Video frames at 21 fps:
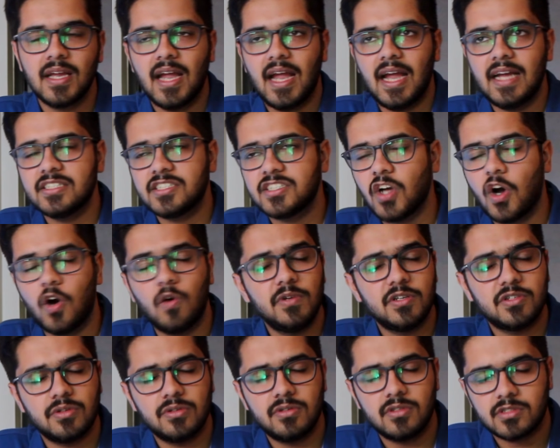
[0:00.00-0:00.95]
And Xiaomi
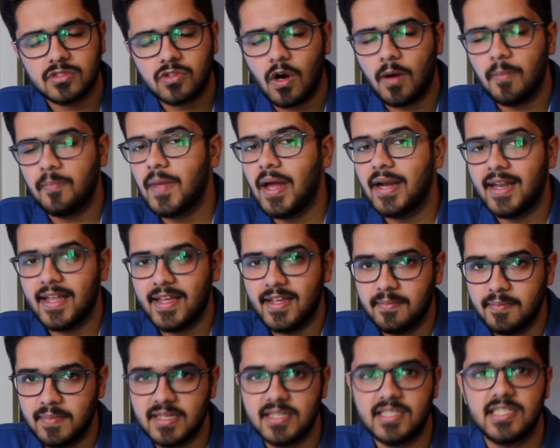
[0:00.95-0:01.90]
should stop that
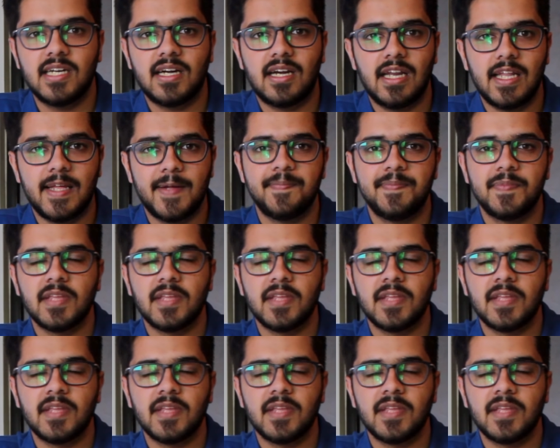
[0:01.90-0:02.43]
immediately.